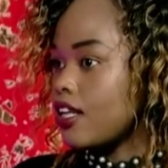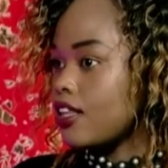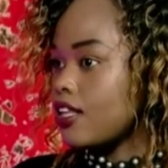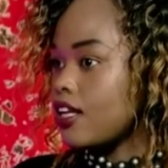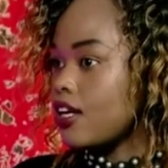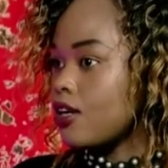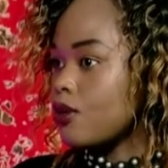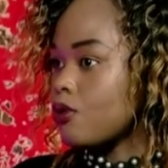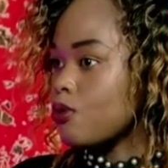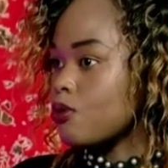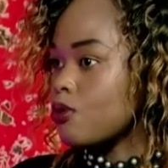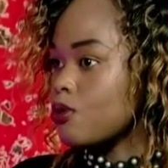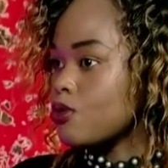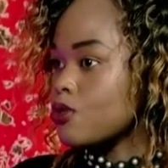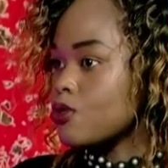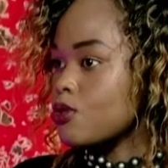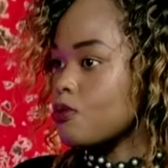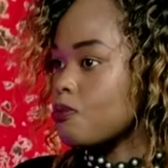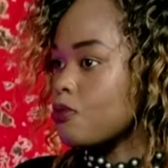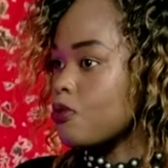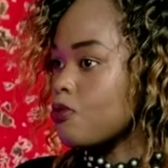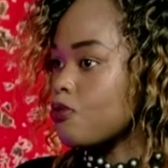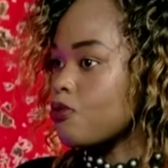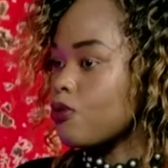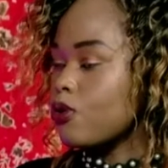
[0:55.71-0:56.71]
Are there rules
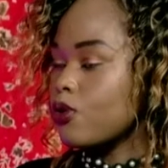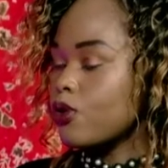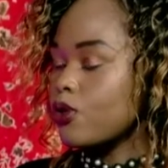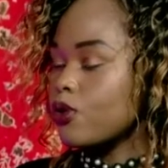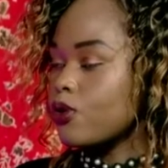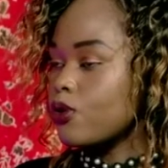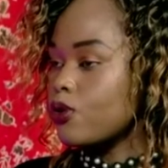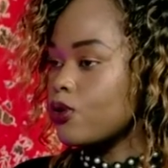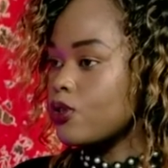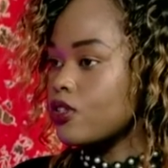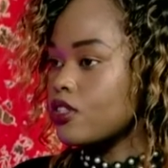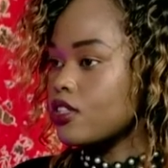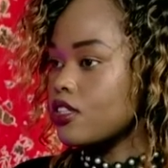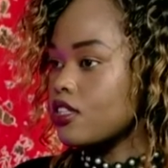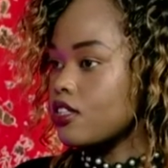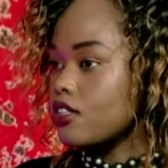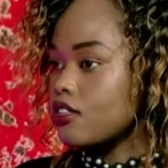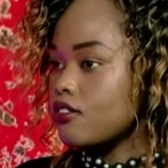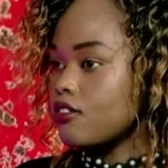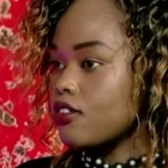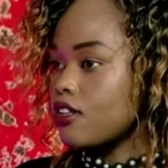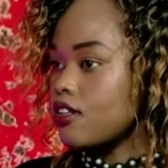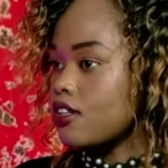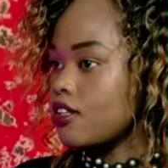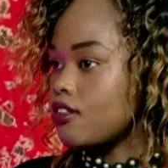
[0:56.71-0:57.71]
to be followed
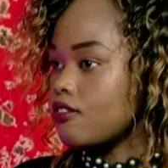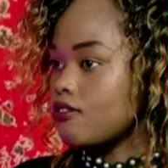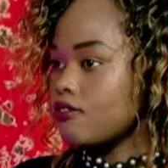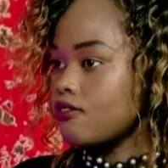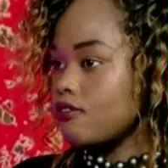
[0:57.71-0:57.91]
uh,